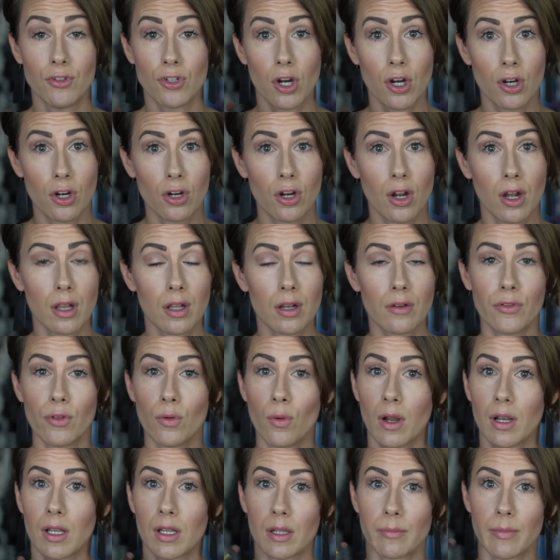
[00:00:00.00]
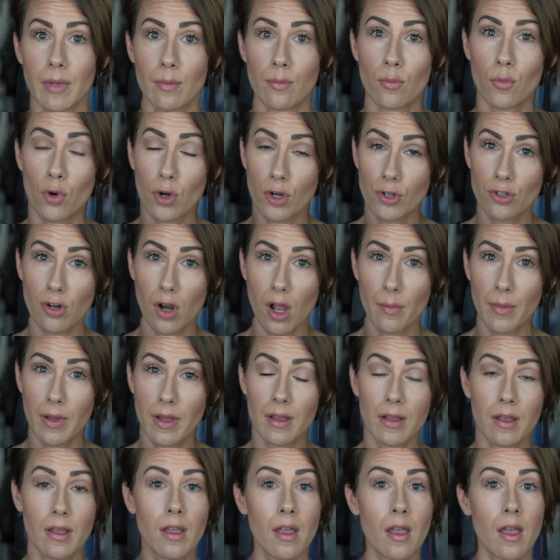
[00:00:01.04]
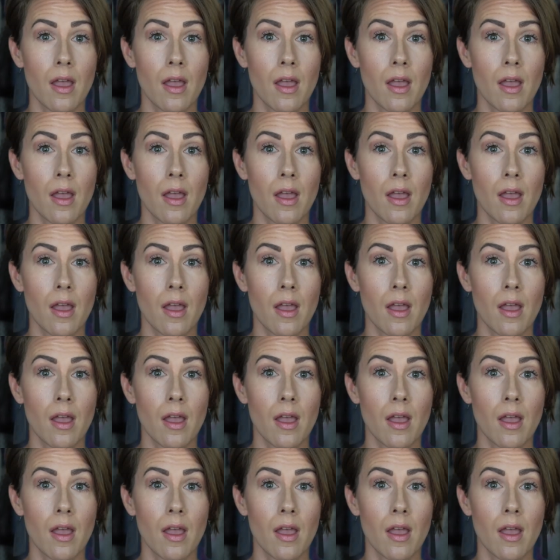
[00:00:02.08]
darker color if you want a little bit more drama,